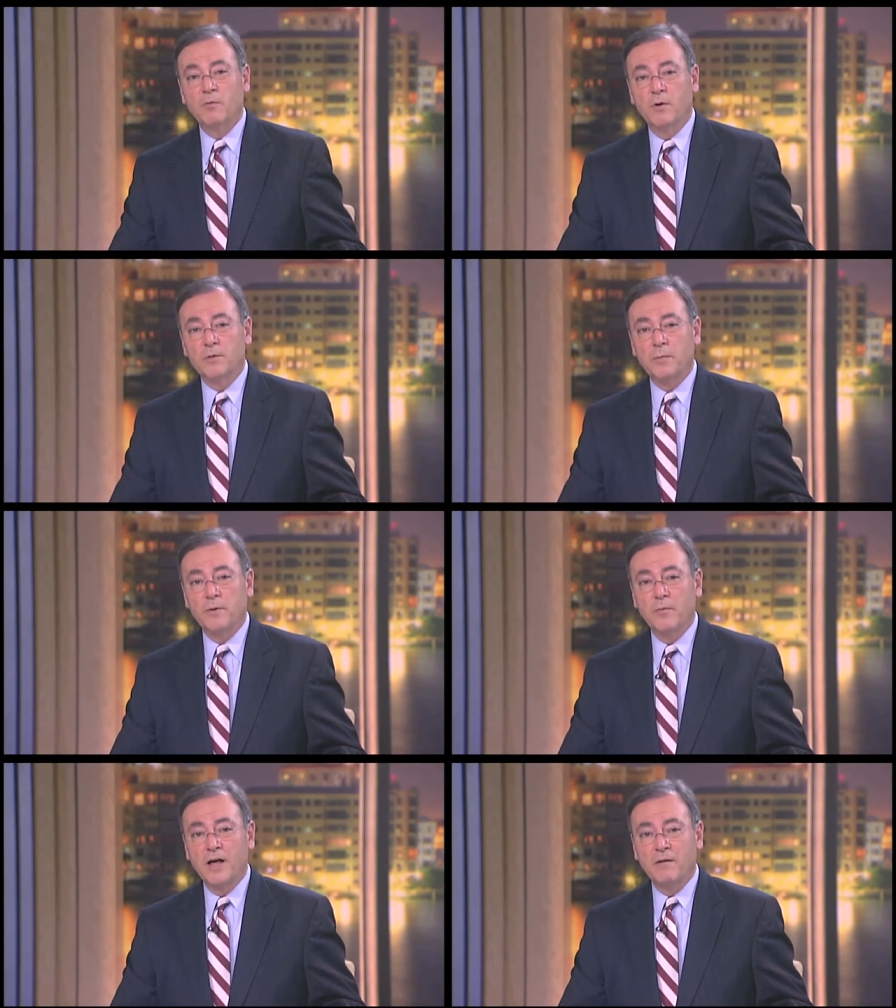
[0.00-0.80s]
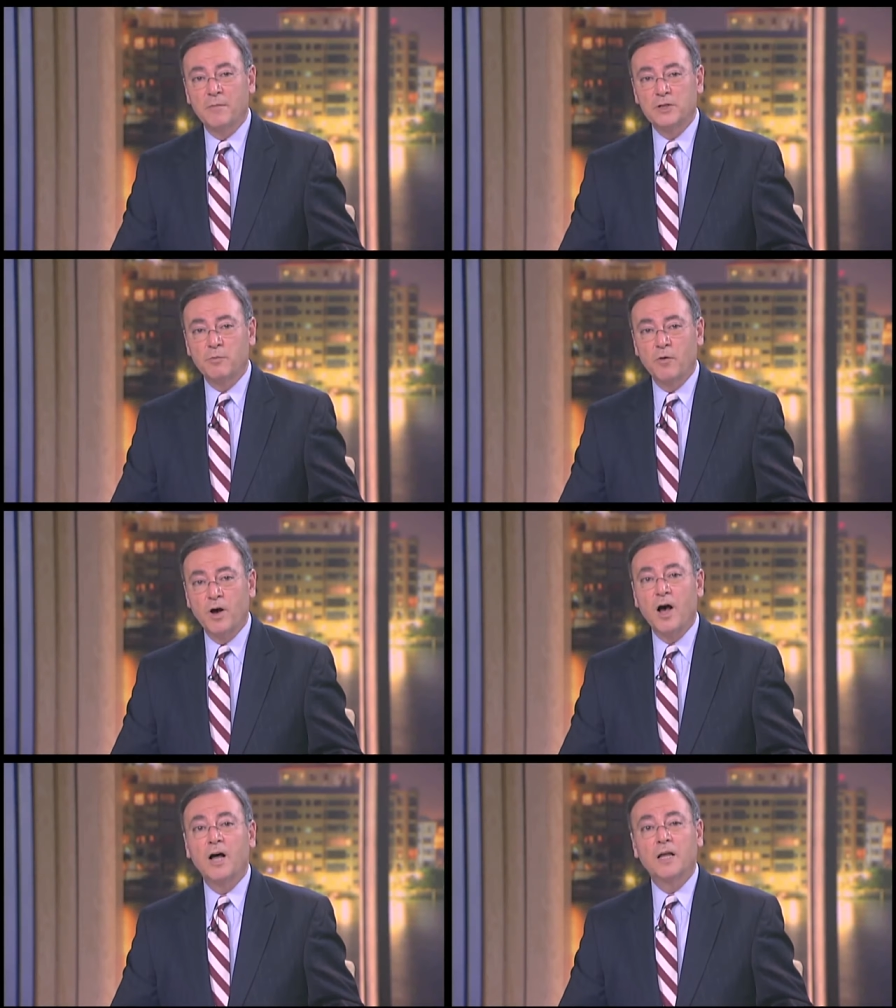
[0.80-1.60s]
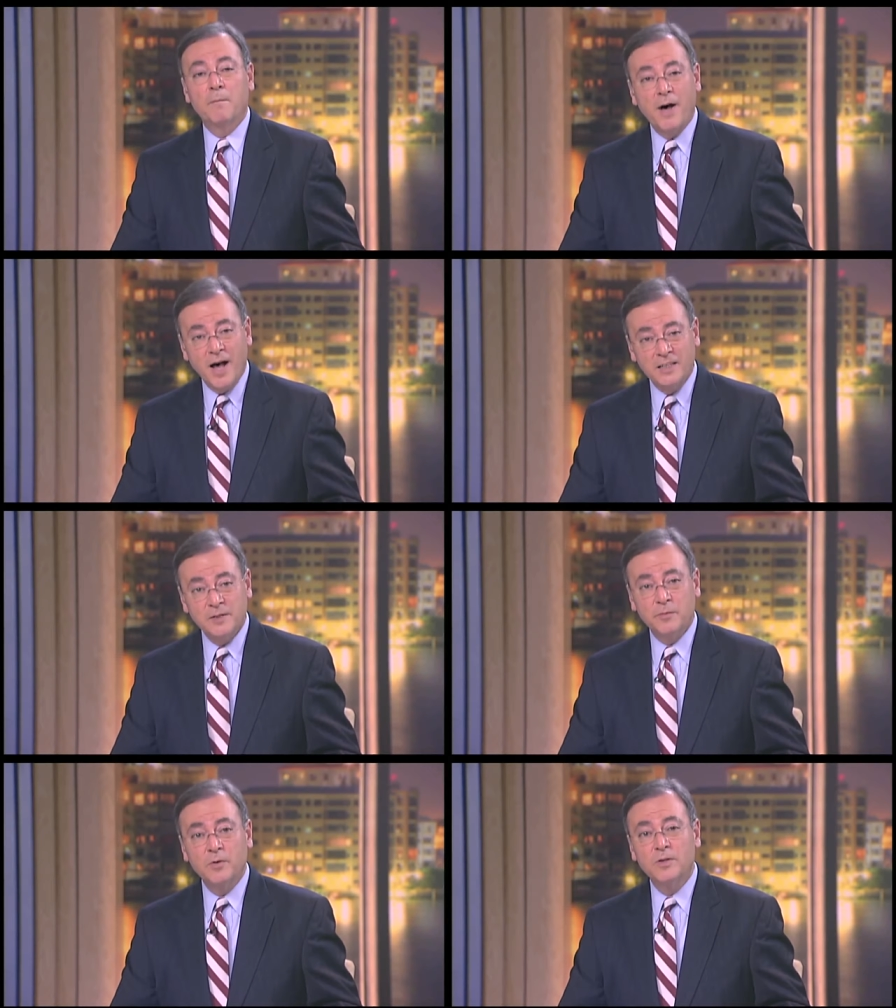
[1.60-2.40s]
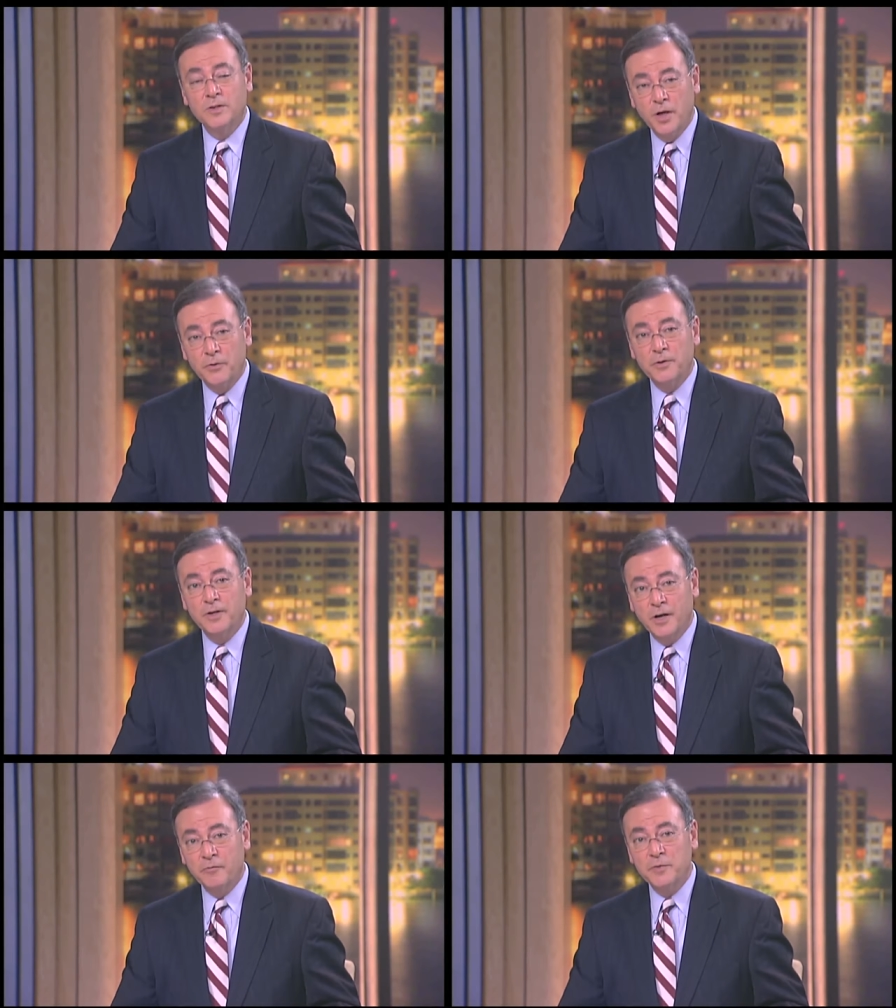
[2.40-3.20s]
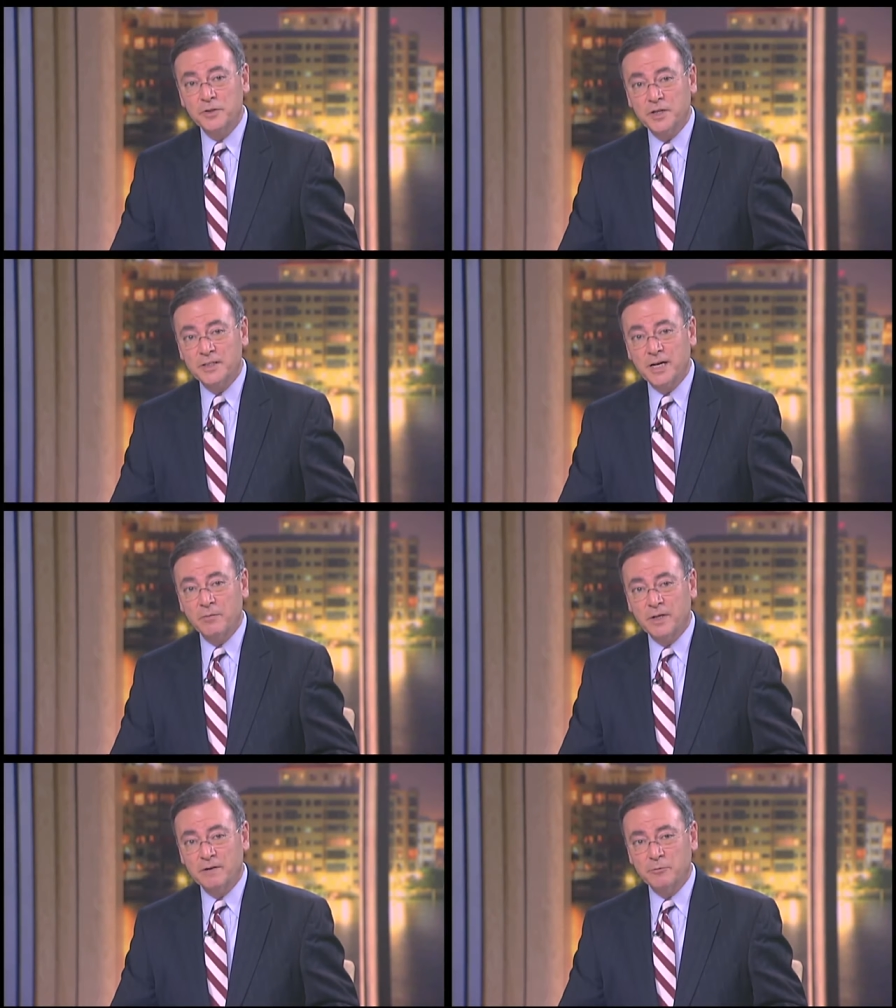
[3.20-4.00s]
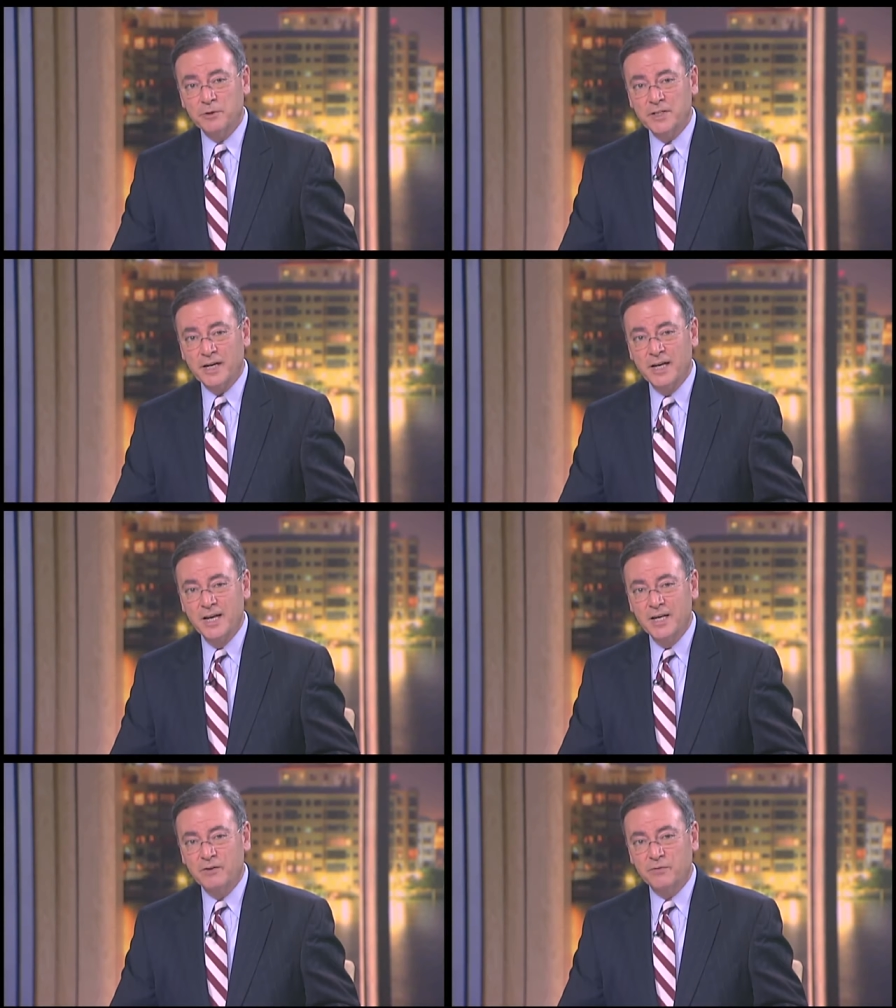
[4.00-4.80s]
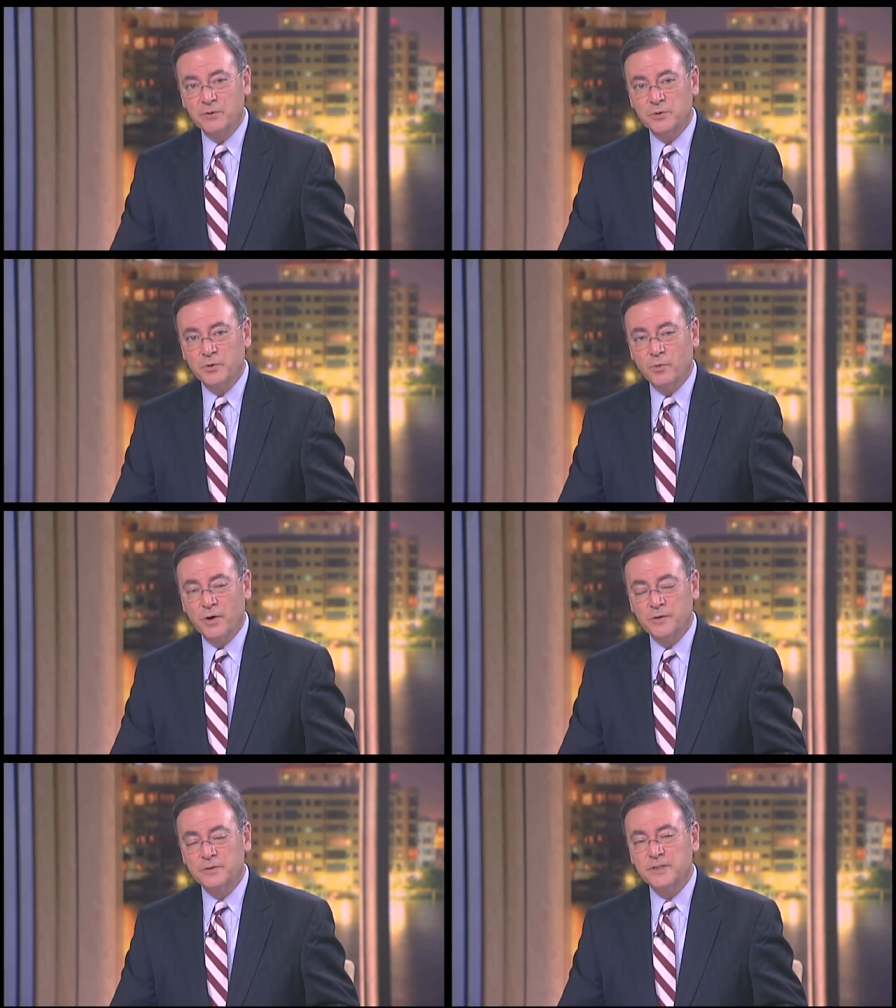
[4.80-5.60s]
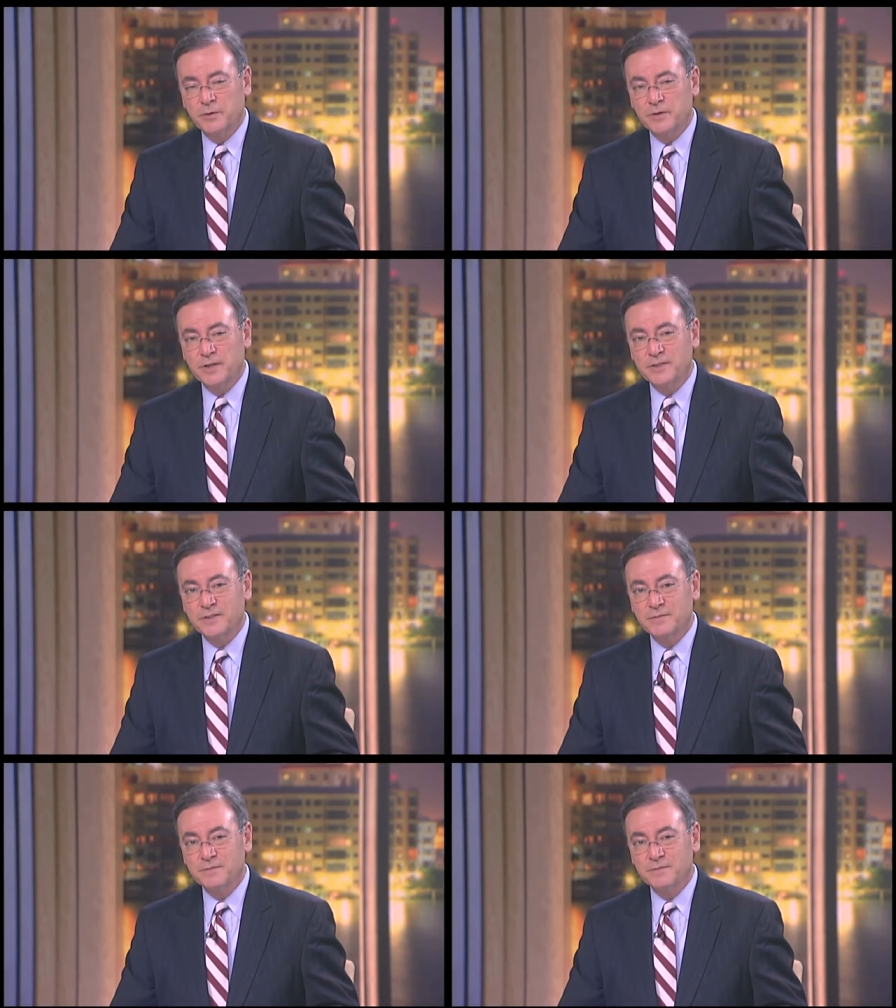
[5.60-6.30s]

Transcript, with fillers: warmed up, and we'll have much more on a possible another government shutdown right after we check the first alert weather. Stay with us.